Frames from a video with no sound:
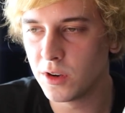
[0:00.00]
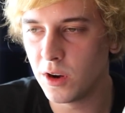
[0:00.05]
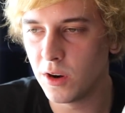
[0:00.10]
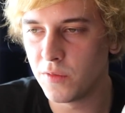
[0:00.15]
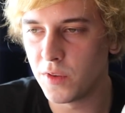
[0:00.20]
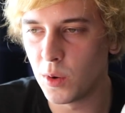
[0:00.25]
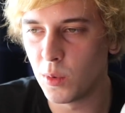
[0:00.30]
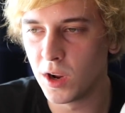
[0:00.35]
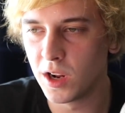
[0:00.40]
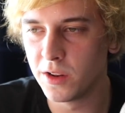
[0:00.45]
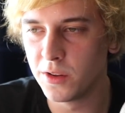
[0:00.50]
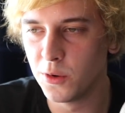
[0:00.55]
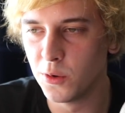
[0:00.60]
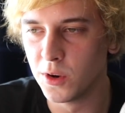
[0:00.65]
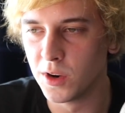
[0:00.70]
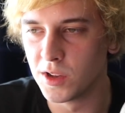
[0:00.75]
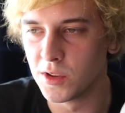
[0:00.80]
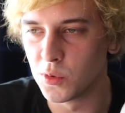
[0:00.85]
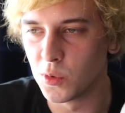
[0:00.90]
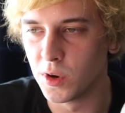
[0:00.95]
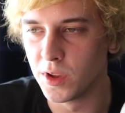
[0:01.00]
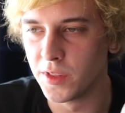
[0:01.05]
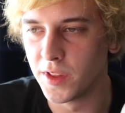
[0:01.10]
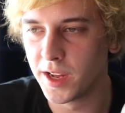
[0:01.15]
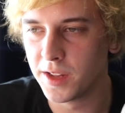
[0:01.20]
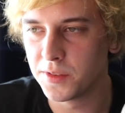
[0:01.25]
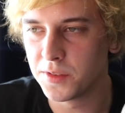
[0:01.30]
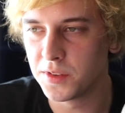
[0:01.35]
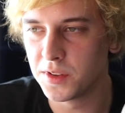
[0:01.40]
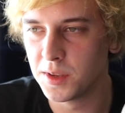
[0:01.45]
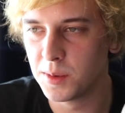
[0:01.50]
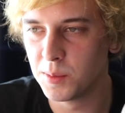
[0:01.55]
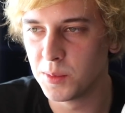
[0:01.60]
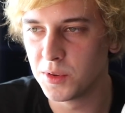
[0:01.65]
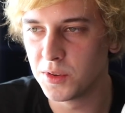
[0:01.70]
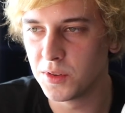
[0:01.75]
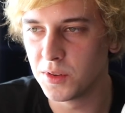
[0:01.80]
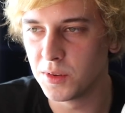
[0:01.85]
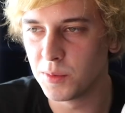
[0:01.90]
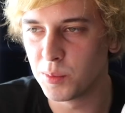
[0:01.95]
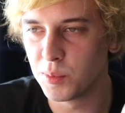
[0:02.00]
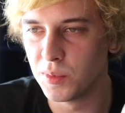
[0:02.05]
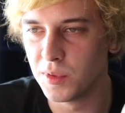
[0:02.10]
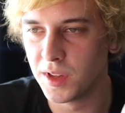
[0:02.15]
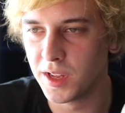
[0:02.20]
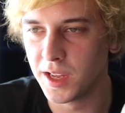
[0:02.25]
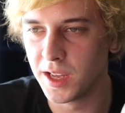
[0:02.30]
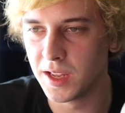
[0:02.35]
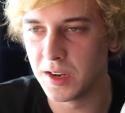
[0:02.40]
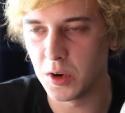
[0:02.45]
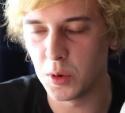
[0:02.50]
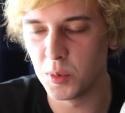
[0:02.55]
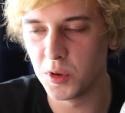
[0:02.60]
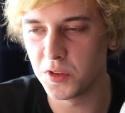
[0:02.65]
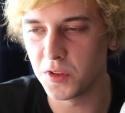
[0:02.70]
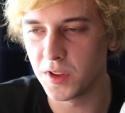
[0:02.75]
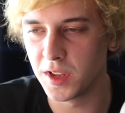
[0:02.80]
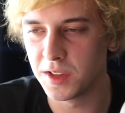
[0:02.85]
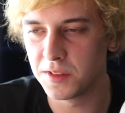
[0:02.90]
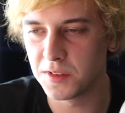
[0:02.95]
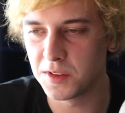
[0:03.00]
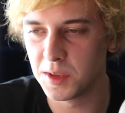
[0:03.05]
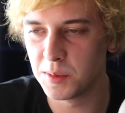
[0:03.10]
Yeah, I don't know if I want to do another one. That seems... It almost...